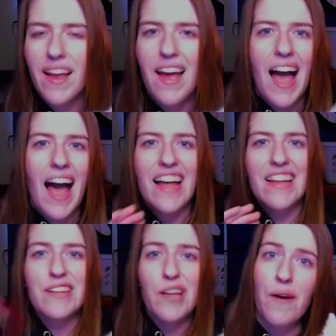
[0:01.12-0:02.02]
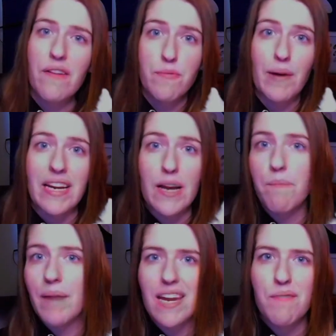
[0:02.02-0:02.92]
Hello everybody, my
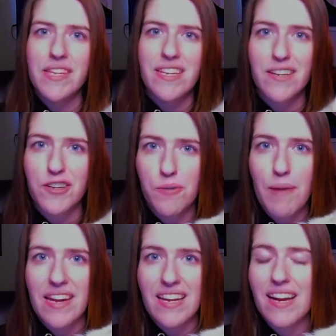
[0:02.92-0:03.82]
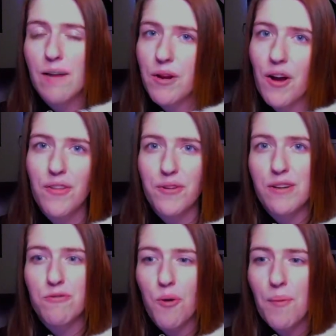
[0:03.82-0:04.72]
name is Ian Kirkpatrick. I'm an author and
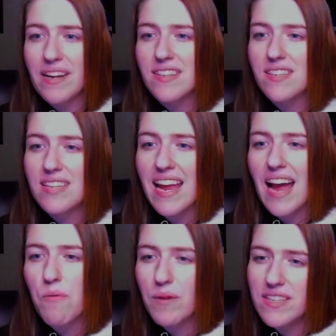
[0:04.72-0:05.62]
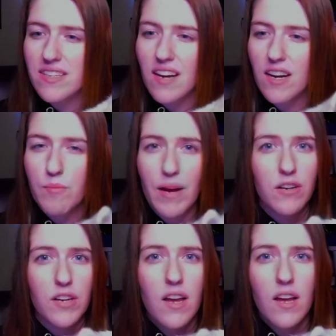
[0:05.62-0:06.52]
robot, and today I wanted to talk about
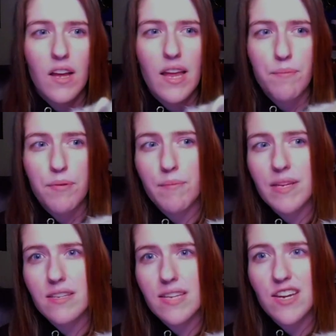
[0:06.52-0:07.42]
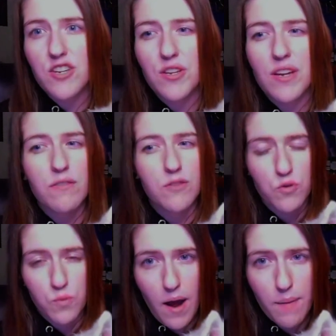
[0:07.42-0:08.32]
implementation of
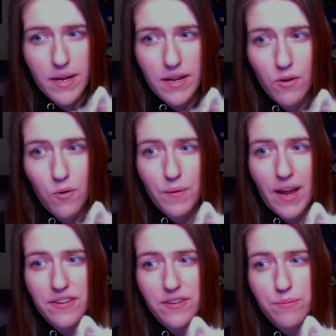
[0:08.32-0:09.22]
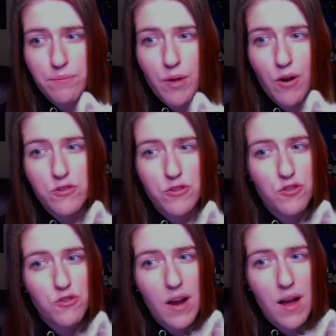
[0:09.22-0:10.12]
trauma, or rather
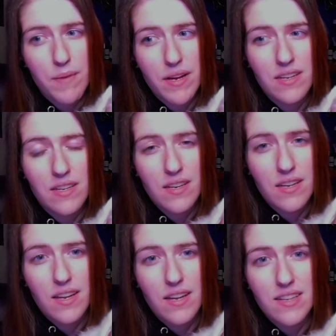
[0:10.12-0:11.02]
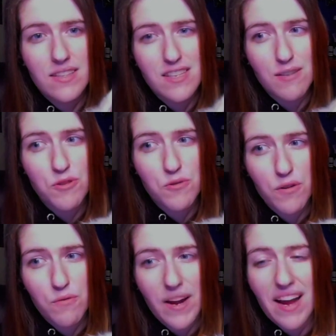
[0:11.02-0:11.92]
post-trauma in some sort of
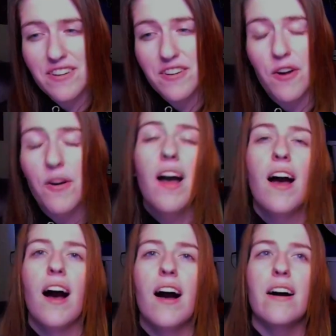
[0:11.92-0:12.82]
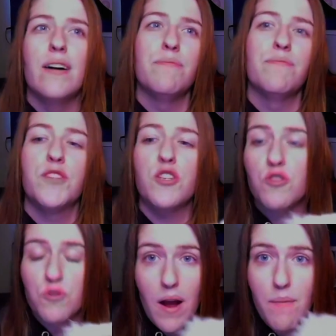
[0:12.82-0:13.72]
way. I don't know, just
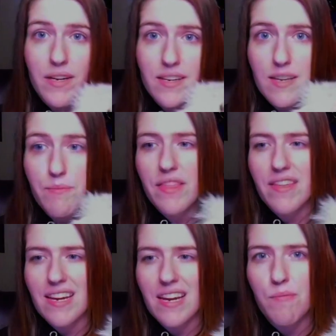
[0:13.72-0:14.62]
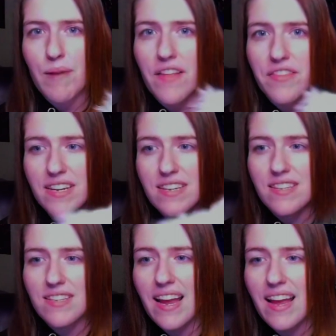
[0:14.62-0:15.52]
trauma, because I've been thinking about this,
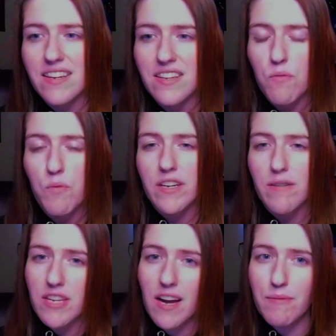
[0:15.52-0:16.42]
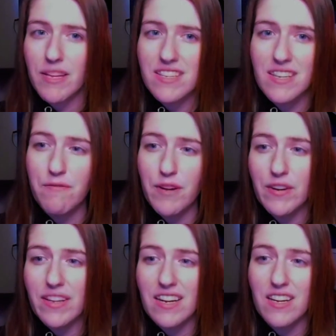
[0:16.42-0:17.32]
and we're going to talk about this in a very
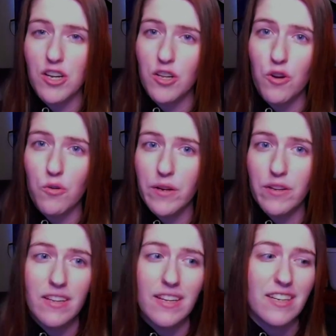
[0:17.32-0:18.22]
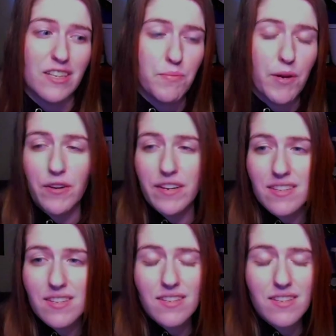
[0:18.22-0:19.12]
colloquial and
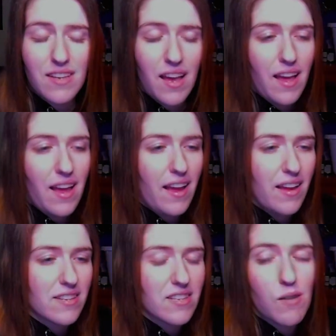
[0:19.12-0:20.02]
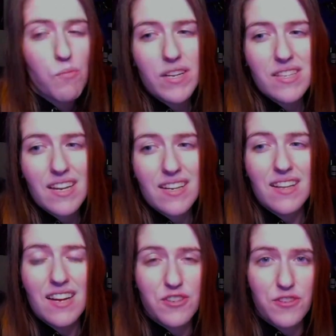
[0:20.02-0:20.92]
experience and somewhat psychological
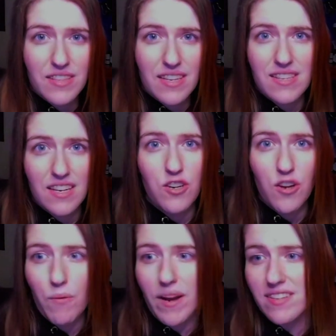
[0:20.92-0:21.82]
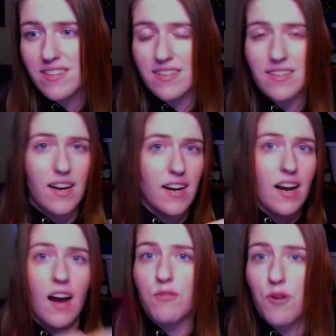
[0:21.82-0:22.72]
sense, and in no way is this a
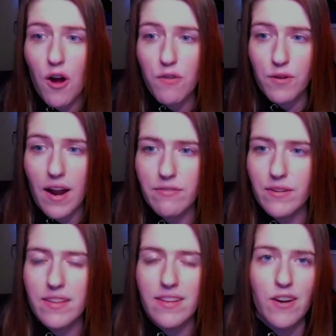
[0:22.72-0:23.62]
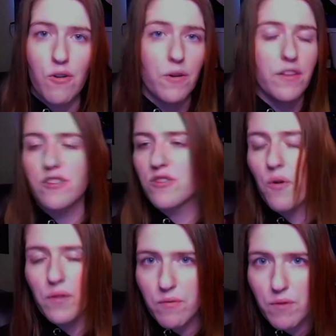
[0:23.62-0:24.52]
cover-all for everything or there's only
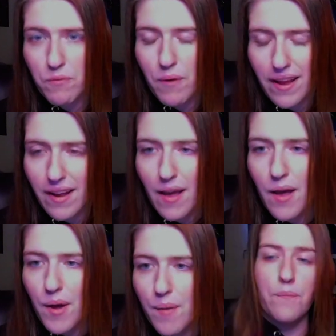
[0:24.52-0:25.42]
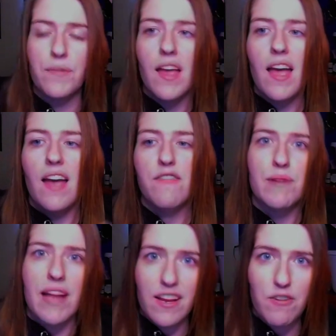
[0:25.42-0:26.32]
one way. But if you've been
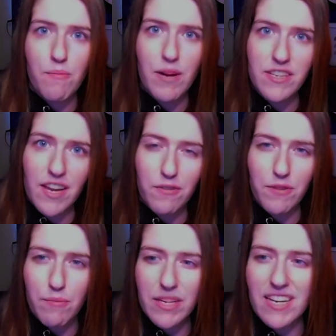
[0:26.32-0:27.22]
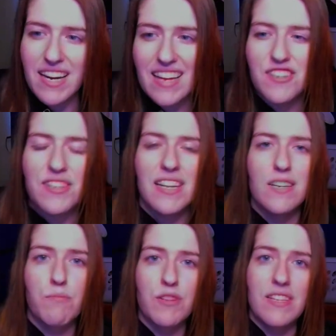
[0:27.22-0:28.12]
hanging around my channel very much, I kind of just like to
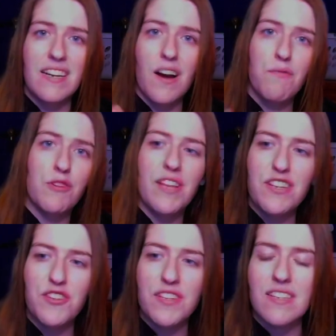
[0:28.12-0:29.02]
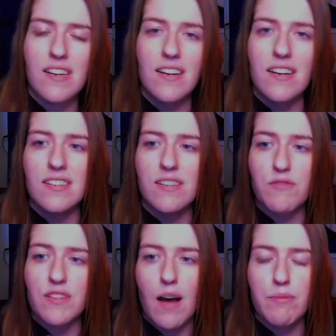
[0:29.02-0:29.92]
present conversations on different
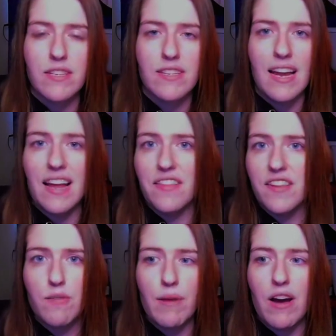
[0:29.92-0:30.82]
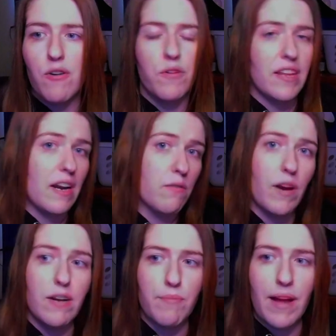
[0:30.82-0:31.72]
topics that I think about or that I write
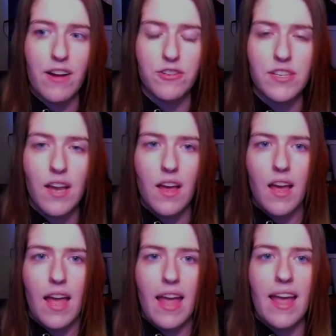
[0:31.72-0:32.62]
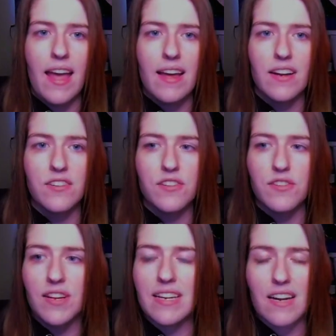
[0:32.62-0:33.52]
about, and then
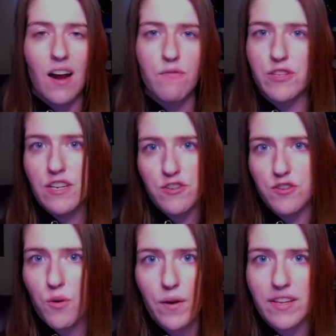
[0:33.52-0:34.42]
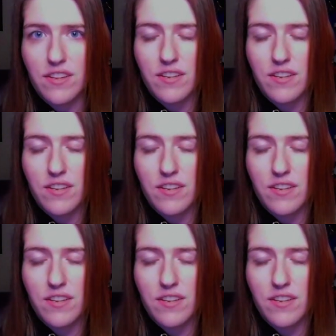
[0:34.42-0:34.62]
get conversations going in the